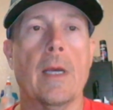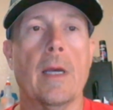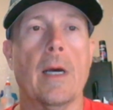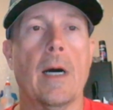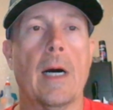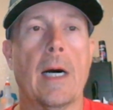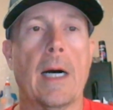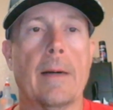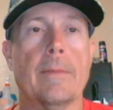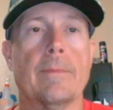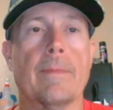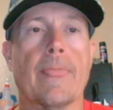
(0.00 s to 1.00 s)

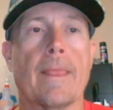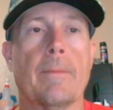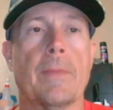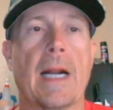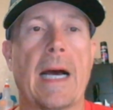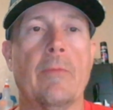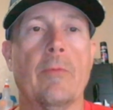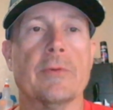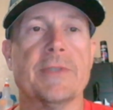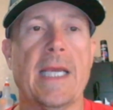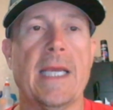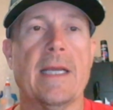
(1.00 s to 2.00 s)
But I will
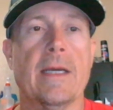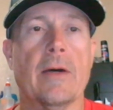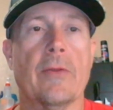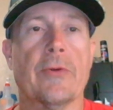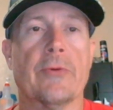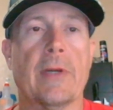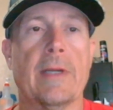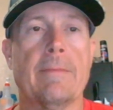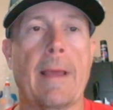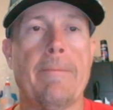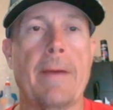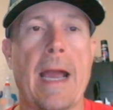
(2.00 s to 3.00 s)
take the Green
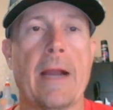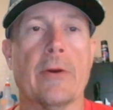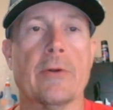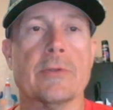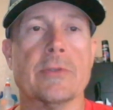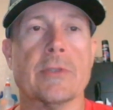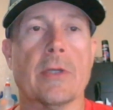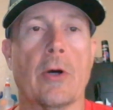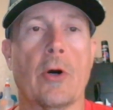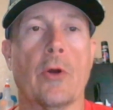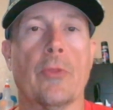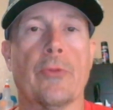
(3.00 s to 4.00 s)
Bay Packers
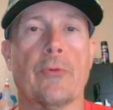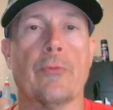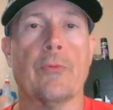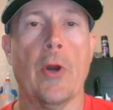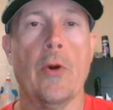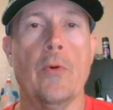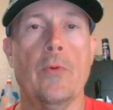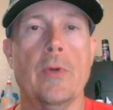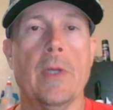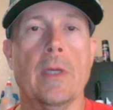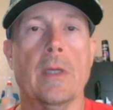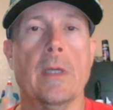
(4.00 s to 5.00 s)
on the
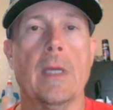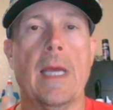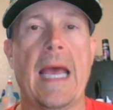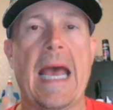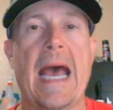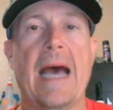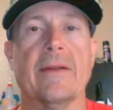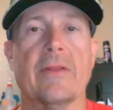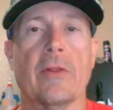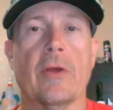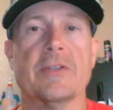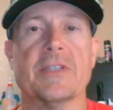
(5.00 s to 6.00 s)
road at the
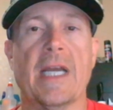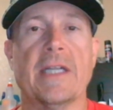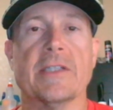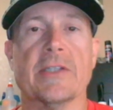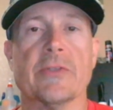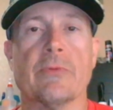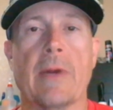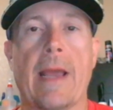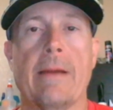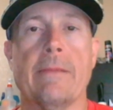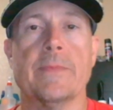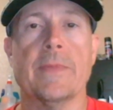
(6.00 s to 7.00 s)
Los Angeles
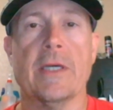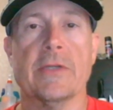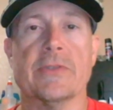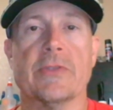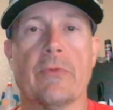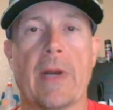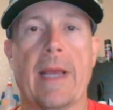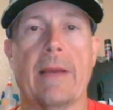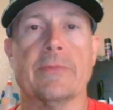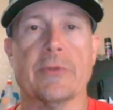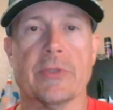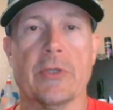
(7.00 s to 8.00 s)
Rams because the
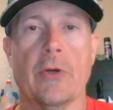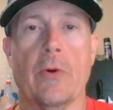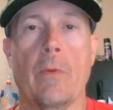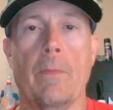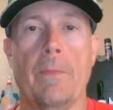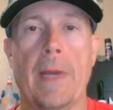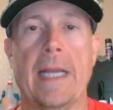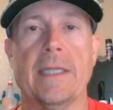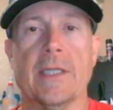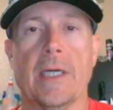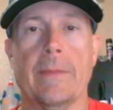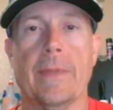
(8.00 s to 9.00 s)
Rams are so banged
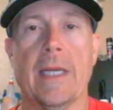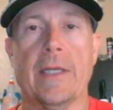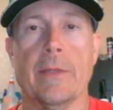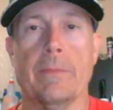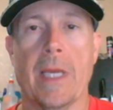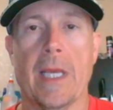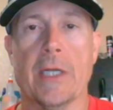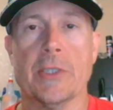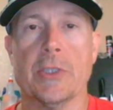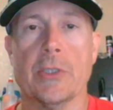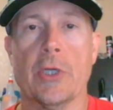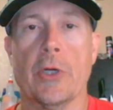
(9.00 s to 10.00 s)
up and
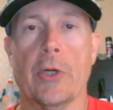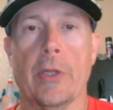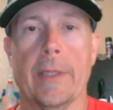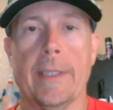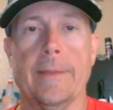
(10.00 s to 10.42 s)
diminished currently.